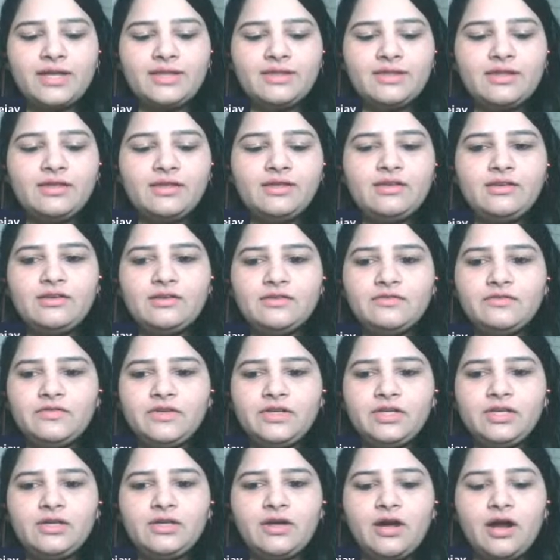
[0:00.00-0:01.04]
I think
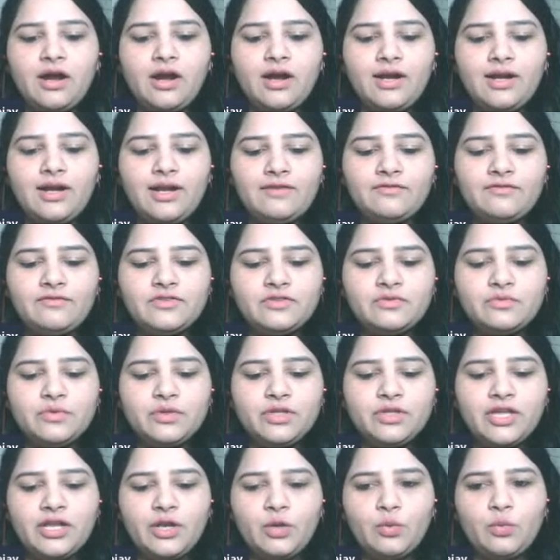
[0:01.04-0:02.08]
we are left
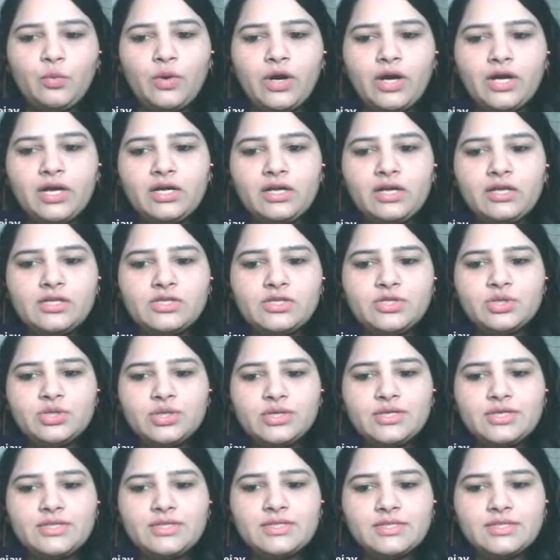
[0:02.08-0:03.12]
with
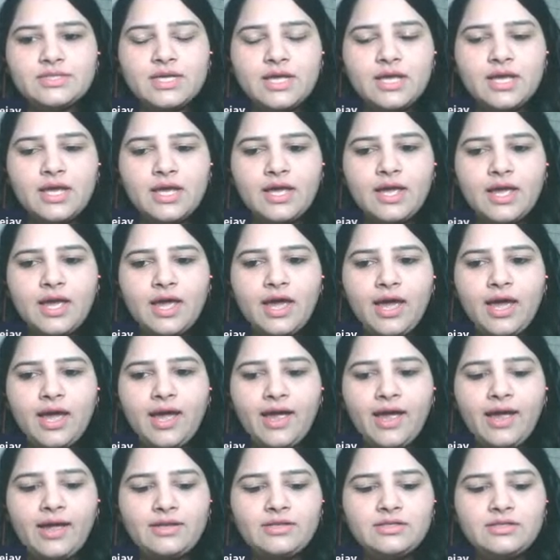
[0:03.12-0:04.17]
advantages
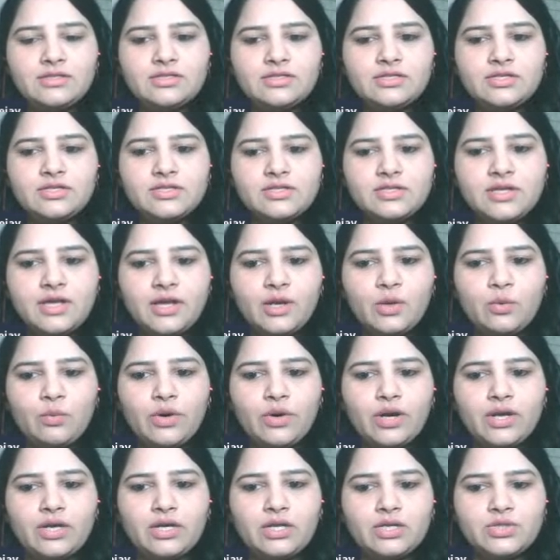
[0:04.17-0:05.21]
and
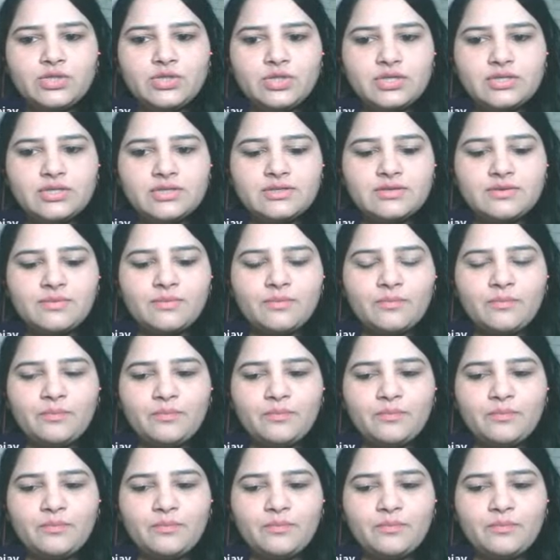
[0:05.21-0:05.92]
disadvantages.